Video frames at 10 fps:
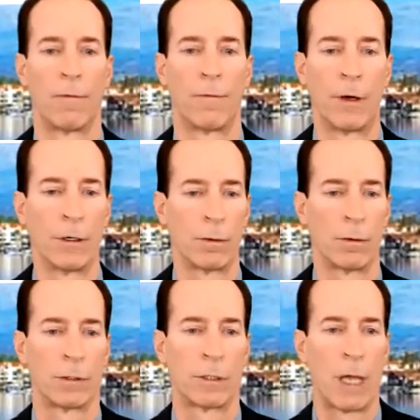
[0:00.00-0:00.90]
Phil,
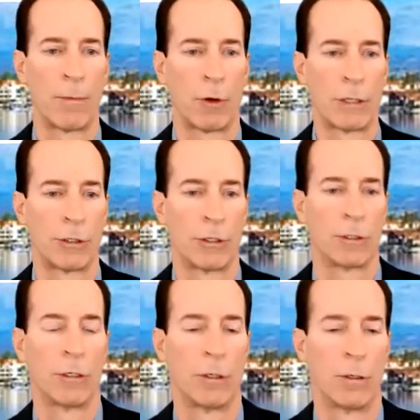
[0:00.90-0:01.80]
same question
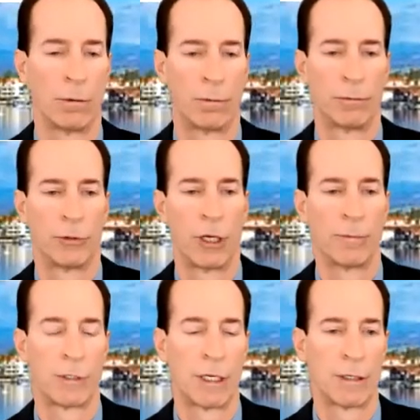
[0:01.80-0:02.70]
to you.
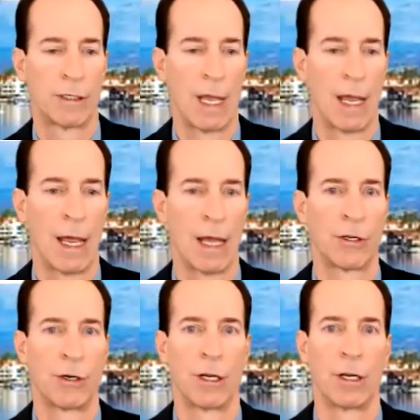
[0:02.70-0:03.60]
James has
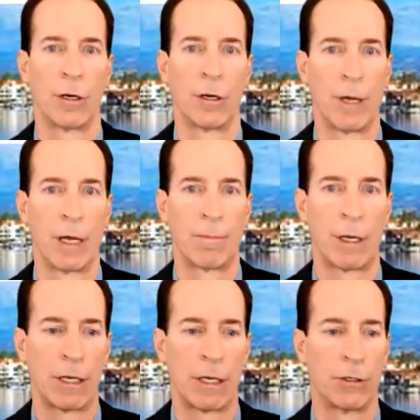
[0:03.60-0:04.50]
answered it a little bit,
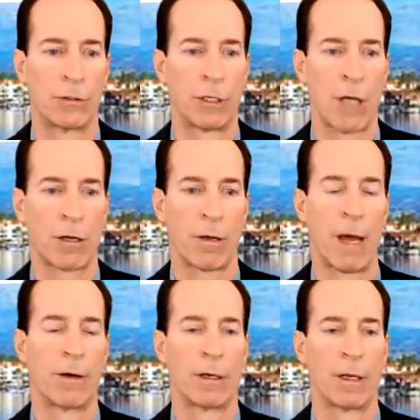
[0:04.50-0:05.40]
but can you talk
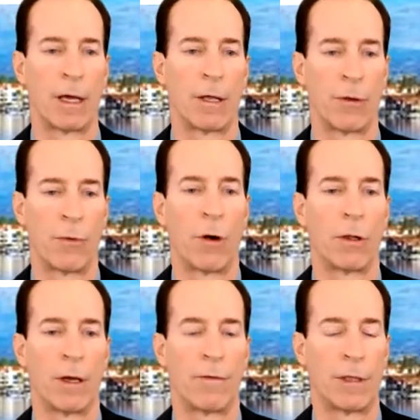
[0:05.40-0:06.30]
about the
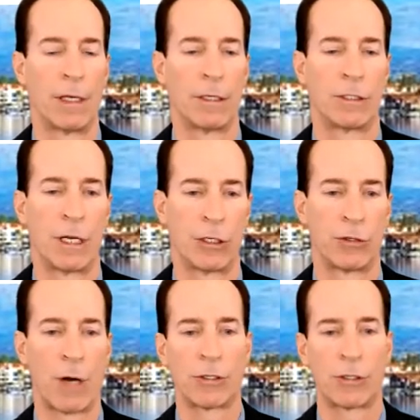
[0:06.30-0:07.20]
role of the city
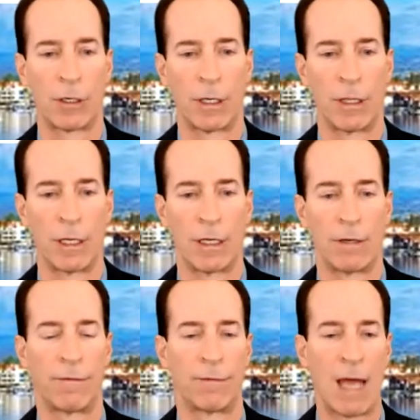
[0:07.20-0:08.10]
treasurer and
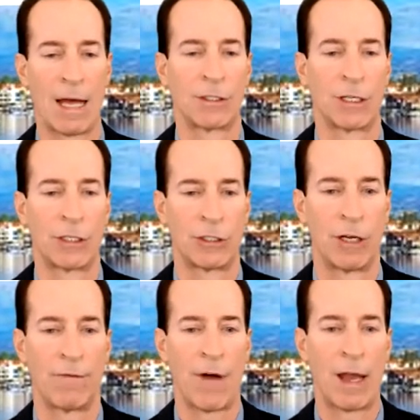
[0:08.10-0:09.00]
as the
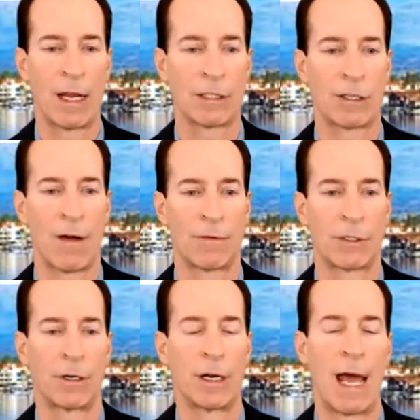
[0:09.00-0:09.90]
chief finance
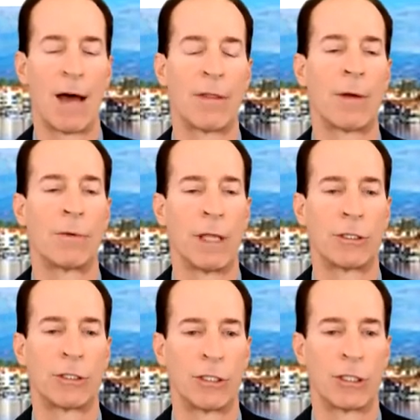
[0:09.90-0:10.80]
officer and how that
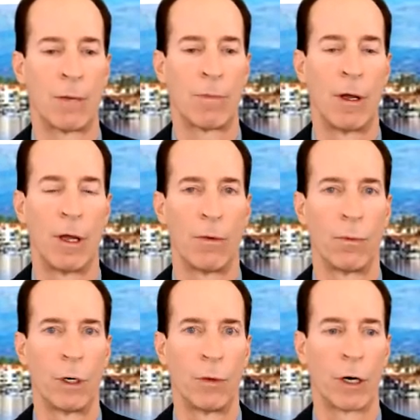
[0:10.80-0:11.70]
relationship
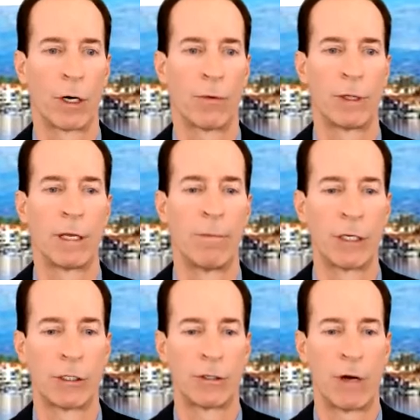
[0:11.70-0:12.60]
will work with the
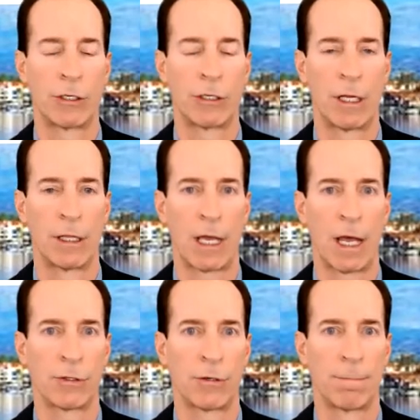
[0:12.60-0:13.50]
administration and the
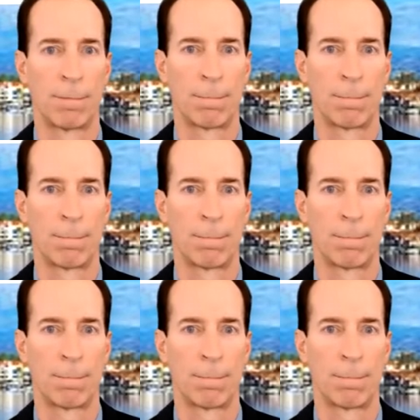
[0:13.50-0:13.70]
council?